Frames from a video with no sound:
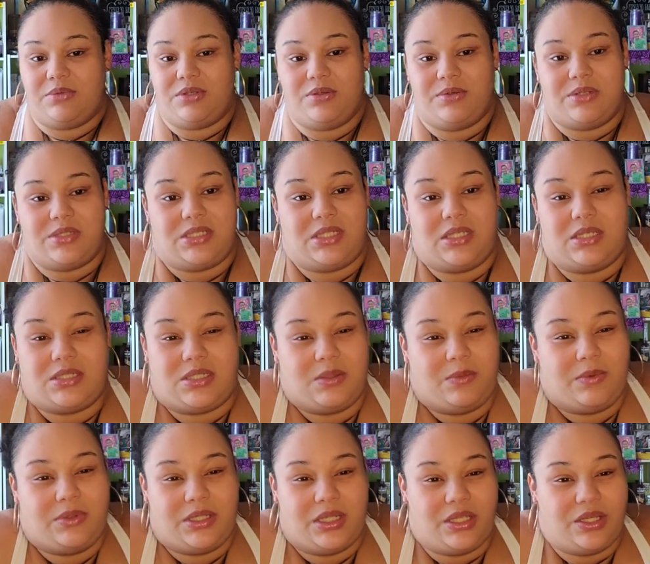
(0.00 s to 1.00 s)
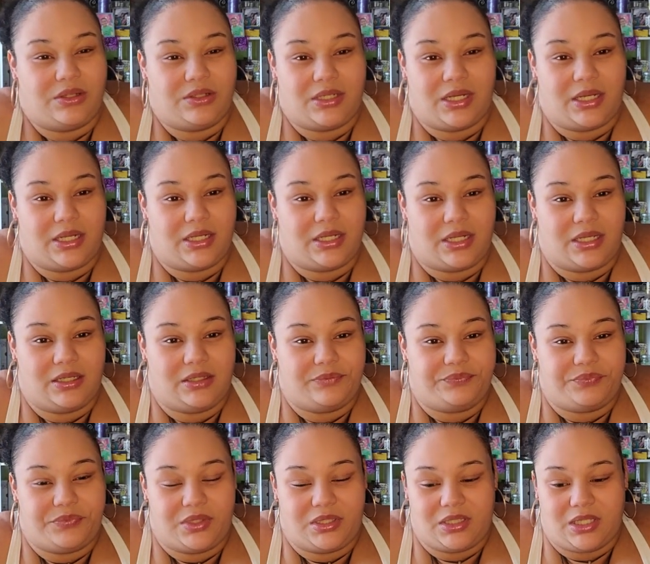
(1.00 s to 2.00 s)
you are seeing someone that you're not
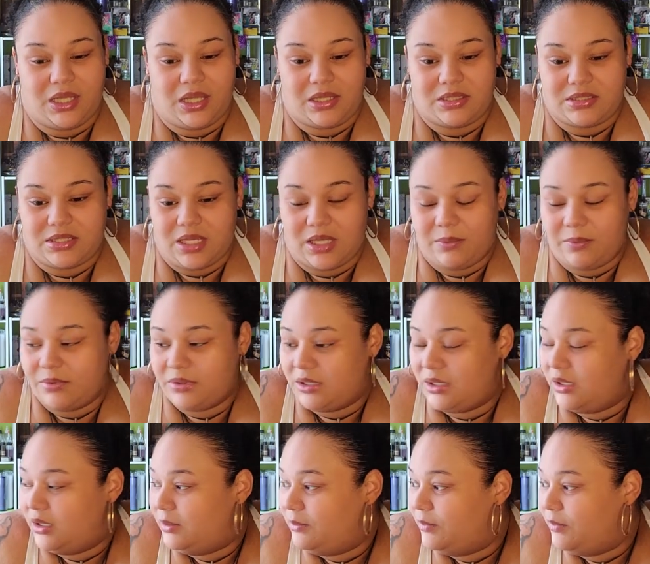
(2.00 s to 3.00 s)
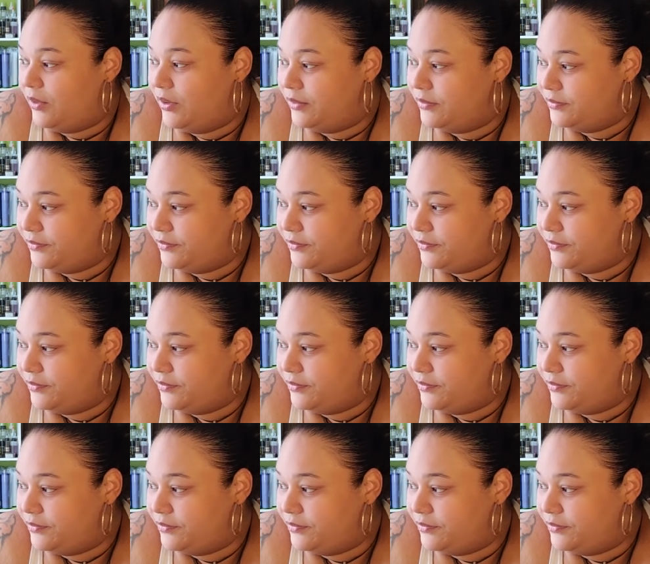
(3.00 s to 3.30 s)
in contact with anymore.